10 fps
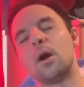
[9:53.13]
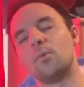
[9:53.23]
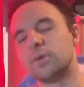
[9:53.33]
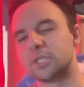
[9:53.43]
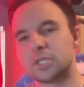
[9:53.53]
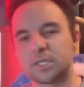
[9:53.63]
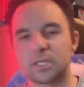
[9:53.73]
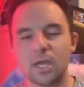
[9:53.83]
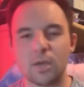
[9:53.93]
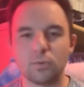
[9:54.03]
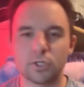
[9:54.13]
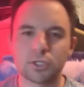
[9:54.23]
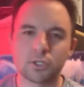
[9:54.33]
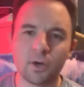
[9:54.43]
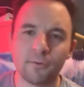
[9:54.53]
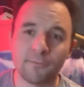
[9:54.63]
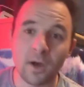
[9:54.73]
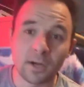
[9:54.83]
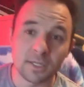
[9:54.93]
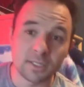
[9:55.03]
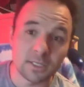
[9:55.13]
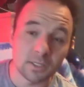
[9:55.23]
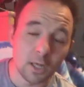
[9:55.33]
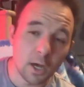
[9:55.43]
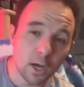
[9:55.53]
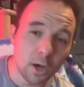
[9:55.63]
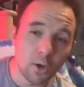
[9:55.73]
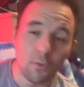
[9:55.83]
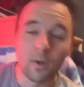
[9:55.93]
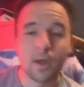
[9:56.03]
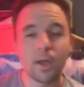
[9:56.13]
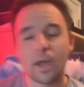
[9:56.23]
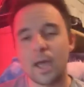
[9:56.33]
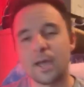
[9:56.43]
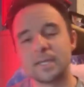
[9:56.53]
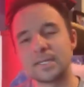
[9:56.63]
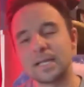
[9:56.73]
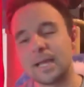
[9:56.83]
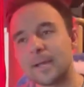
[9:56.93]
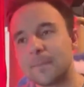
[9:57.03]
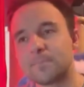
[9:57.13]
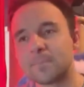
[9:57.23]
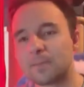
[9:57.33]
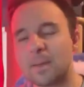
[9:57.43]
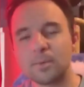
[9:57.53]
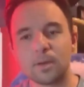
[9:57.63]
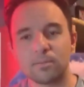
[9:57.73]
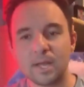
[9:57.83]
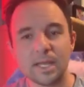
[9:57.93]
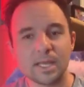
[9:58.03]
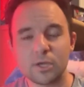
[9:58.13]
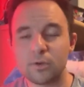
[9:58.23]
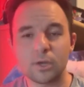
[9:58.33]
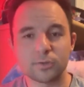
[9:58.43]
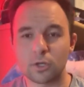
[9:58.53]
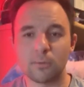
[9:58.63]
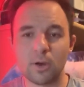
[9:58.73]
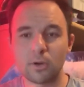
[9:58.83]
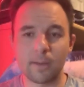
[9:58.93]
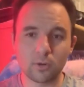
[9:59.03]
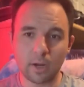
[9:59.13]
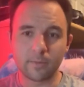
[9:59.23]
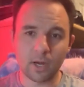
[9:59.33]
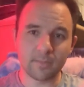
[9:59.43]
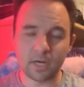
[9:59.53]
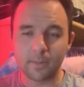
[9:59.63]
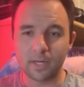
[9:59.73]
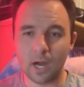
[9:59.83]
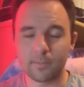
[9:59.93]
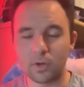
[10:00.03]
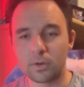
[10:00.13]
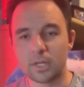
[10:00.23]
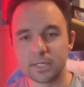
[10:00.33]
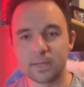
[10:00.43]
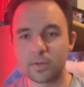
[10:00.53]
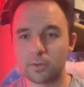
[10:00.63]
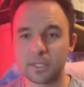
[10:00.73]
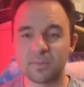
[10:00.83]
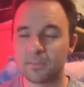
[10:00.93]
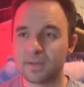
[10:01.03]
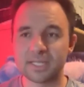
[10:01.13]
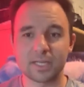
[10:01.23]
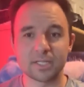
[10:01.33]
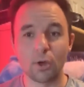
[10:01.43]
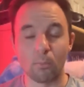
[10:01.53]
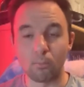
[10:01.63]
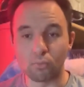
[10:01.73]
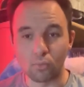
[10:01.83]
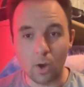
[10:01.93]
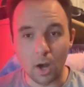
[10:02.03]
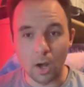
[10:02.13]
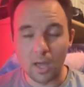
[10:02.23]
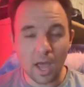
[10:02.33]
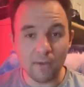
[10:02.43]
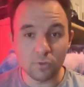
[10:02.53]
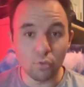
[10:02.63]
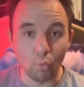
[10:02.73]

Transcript: was just, it was so fucking slow. And it's like, People complain that Yu-Gi-Oh! is all about combo, combo, combo, combo, combo, summon all these big beatsticks. Bruh, have you